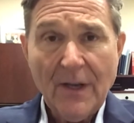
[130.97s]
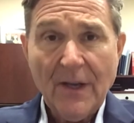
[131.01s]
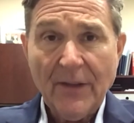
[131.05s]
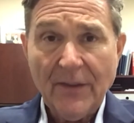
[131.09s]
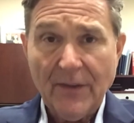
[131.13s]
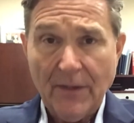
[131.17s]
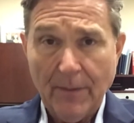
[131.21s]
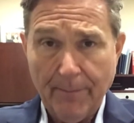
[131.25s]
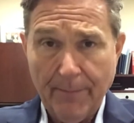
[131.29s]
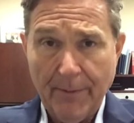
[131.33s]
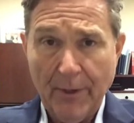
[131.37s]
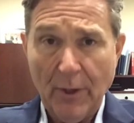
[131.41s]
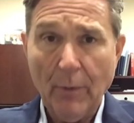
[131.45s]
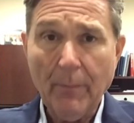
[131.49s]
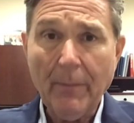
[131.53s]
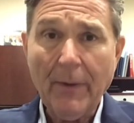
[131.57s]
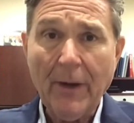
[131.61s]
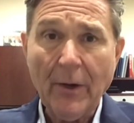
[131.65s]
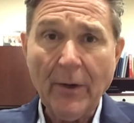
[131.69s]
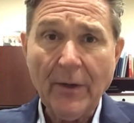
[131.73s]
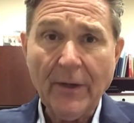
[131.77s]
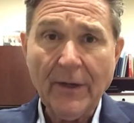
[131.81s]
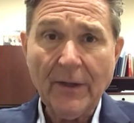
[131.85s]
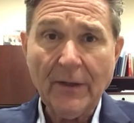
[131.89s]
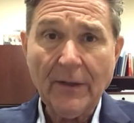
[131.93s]
The bear
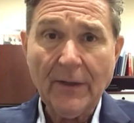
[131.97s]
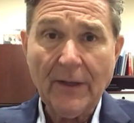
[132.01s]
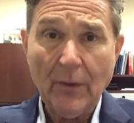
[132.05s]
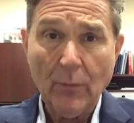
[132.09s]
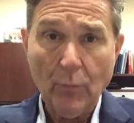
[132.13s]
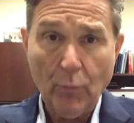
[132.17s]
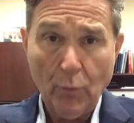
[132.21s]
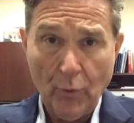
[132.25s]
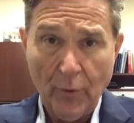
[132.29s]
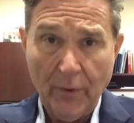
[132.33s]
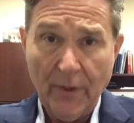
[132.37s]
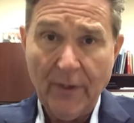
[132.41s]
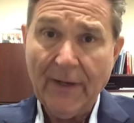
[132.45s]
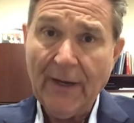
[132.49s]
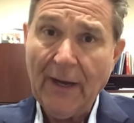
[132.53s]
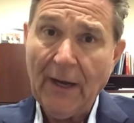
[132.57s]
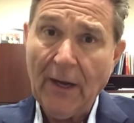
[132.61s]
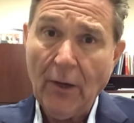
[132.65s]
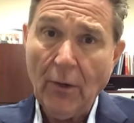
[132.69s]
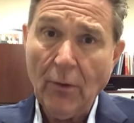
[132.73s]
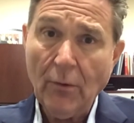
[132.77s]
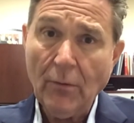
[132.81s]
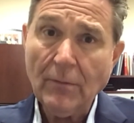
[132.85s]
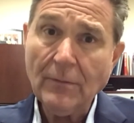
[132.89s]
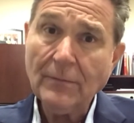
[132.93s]
market that we're in
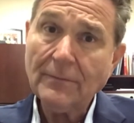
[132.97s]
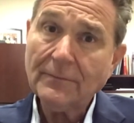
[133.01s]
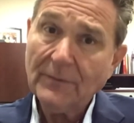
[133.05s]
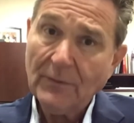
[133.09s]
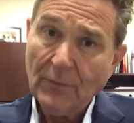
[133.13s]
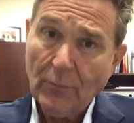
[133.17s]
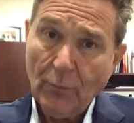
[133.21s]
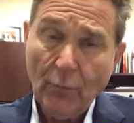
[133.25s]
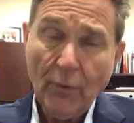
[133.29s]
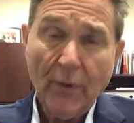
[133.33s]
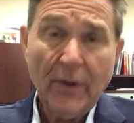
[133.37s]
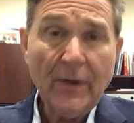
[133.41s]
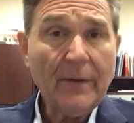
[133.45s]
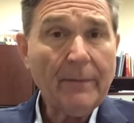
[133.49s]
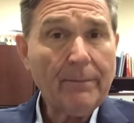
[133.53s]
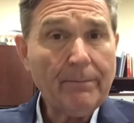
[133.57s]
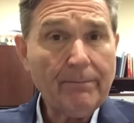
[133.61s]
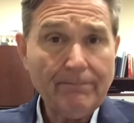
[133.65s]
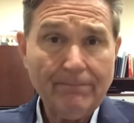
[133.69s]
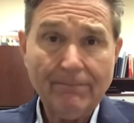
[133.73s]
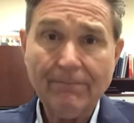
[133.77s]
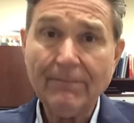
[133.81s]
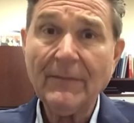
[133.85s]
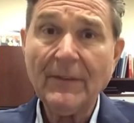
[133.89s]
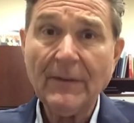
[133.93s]
now, we're in
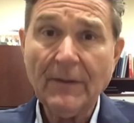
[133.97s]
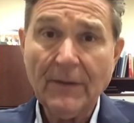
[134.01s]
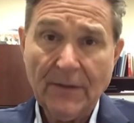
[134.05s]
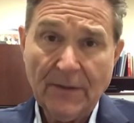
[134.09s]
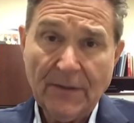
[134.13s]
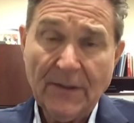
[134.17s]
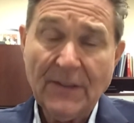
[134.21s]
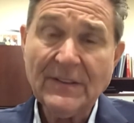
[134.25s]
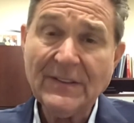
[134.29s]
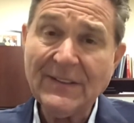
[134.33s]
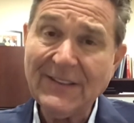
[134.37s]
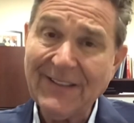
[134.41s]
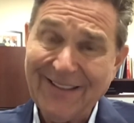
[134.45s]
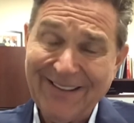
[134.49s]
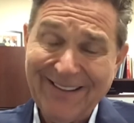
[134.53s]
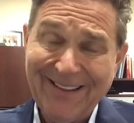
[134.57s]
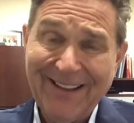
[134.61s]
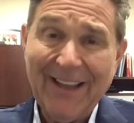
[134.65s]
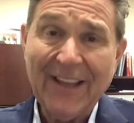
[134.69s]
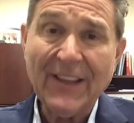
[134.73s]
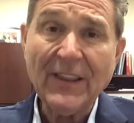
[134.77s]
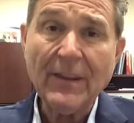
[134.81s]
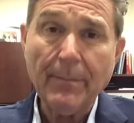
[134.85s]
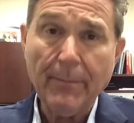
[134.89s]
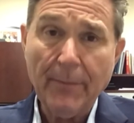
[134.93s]
it. This is the
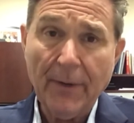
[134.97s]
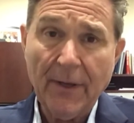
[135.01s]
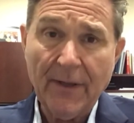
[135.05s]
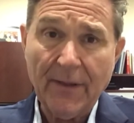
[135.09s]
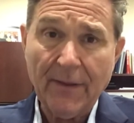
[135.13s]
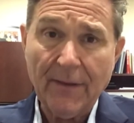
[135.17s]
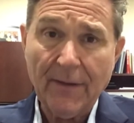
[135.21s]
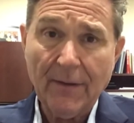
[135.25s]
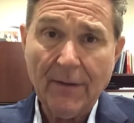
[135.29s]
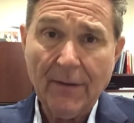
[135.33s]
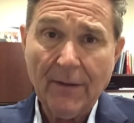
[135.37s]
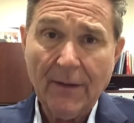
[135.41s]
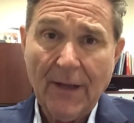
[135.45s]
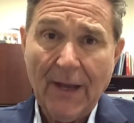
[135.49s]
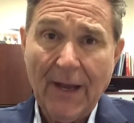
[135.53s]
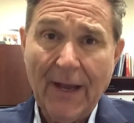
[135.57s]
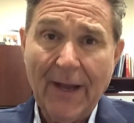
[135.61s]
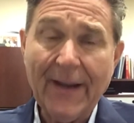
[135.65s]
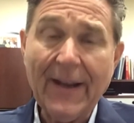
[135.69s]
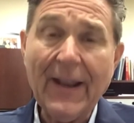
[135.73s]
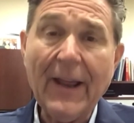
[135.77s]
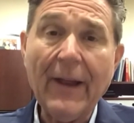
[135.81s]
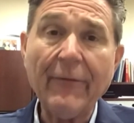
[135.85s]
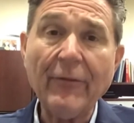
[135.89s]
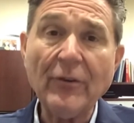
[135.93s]
10th month.
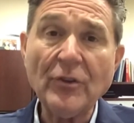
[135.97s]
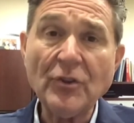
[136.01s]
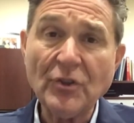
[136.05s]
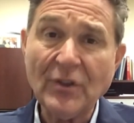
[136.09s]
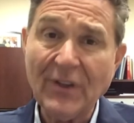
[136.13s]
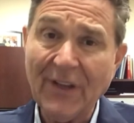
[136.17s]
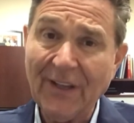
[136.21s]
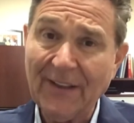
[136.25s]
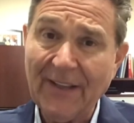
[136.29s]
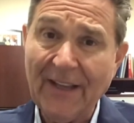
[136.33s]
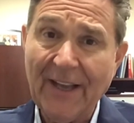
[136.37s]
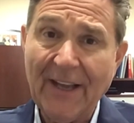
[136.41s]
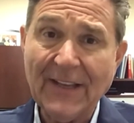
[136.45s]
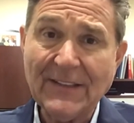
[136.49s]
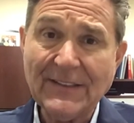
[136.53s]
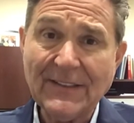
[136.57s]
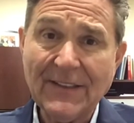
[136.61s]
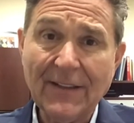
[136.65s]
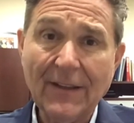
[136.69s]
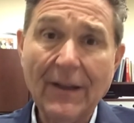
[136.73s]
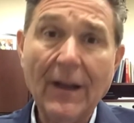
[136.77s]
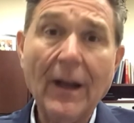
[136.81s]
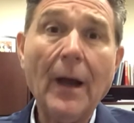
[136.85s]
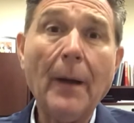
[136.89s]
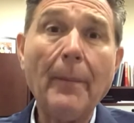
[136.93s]
On average, they last
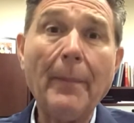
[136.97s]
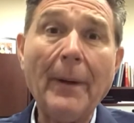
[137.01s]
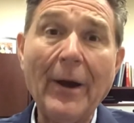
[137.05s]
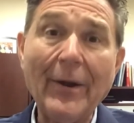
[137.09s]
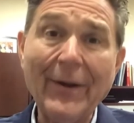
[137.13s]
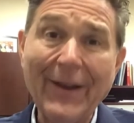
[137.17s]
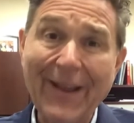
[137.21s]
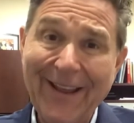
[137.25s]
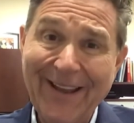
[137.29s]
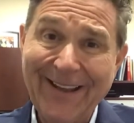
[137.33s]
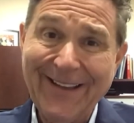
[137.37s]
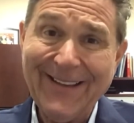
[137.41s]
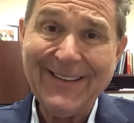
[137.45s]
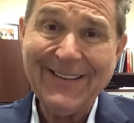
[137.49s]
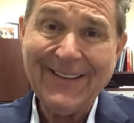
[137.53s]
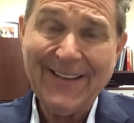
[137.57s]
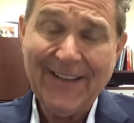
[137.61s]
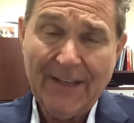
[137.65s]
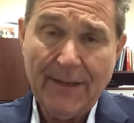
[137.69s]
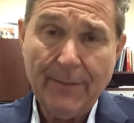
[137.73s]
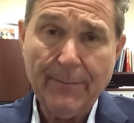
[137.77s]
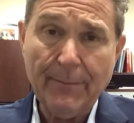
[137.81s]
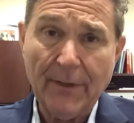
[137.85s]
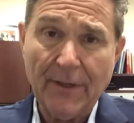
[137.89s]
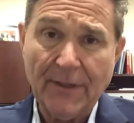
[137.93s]
about
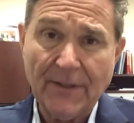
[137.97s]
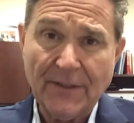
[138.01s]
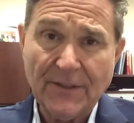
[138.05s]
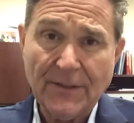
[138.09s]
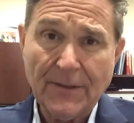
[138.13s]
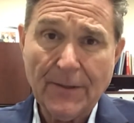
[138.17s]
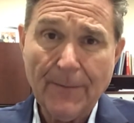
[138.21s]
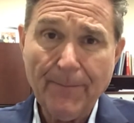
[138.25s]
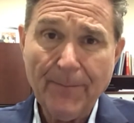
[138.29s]
18 months.